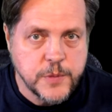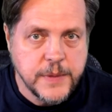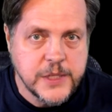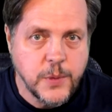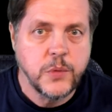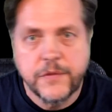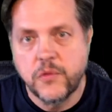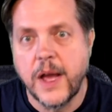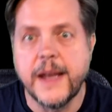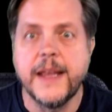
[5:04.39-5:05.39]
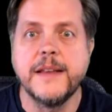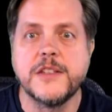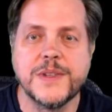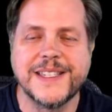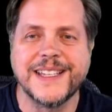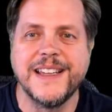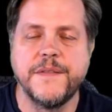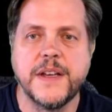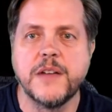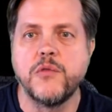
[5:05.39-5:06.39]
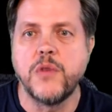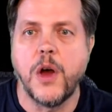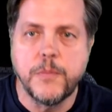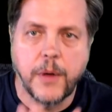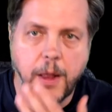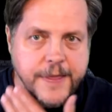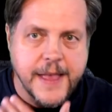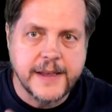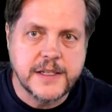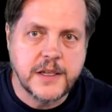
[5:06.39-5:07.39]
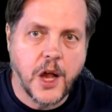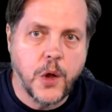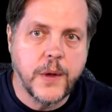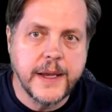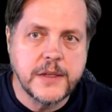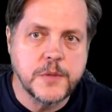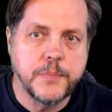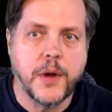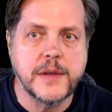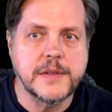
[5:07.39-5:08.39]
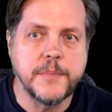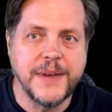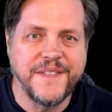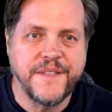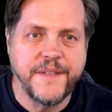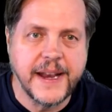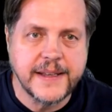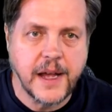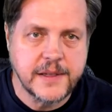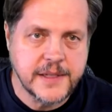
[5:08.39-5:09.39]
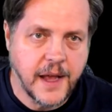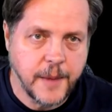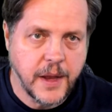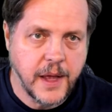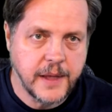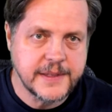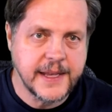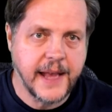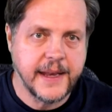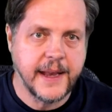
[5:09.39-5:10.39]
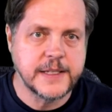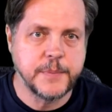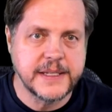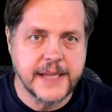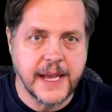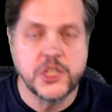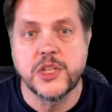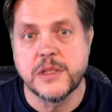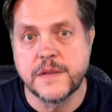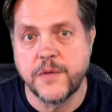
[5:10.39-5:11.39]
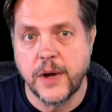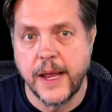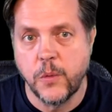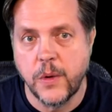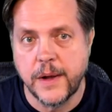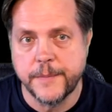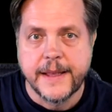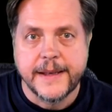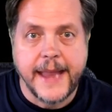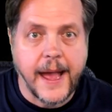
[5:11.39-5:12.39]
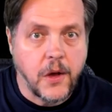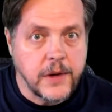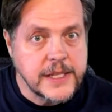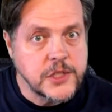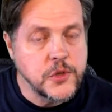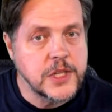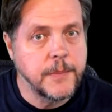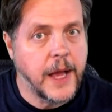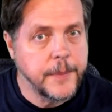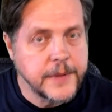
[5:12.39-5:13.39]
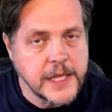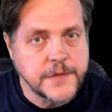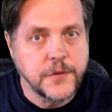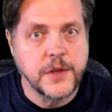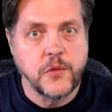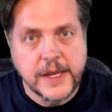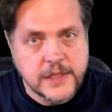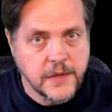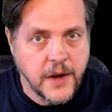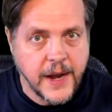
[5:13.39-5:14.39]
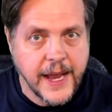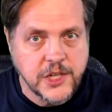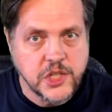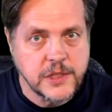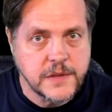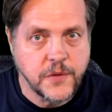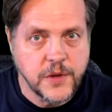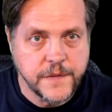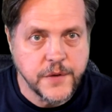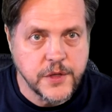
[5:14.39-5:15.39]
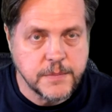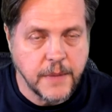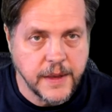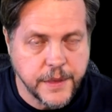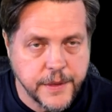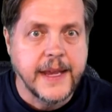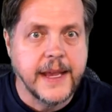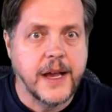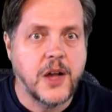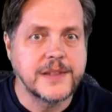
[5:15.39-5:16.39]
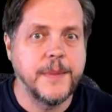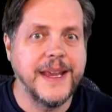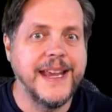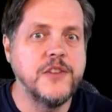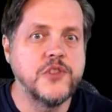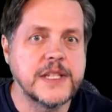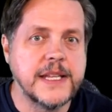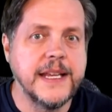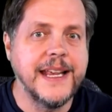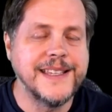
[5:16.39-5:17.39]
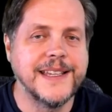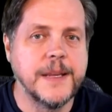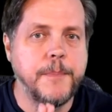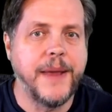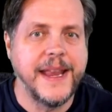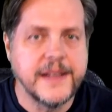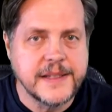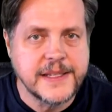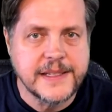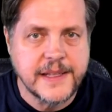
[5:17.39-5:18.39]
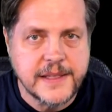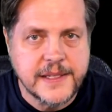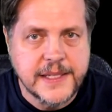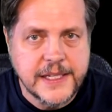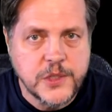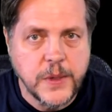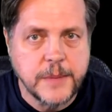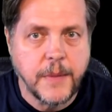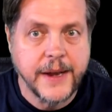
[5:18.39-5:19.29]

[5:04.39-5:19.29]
means we have run into a significant roadblock that is going to possibly affect our timelines and expectations for A1. Now, let's do some updates for the rest of our actions for the first month. Here are some interesting interdependencies that the C-suite might